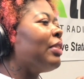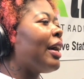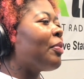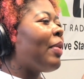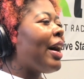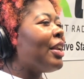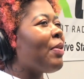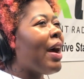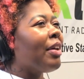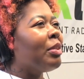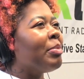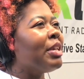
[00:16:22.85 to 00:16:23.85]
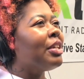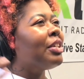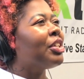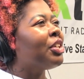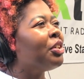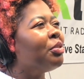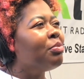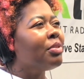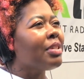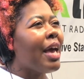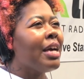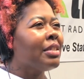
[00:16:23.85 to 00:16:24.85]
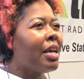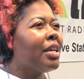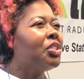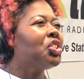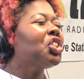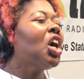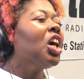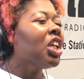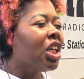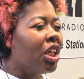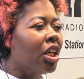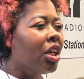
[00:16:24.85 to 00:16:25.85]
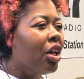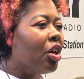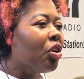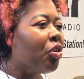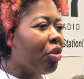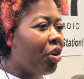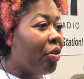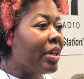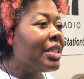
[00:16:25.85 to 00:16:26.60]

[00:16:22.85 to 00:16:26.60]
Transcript: Like, why do I have to be cute as a chunky girl?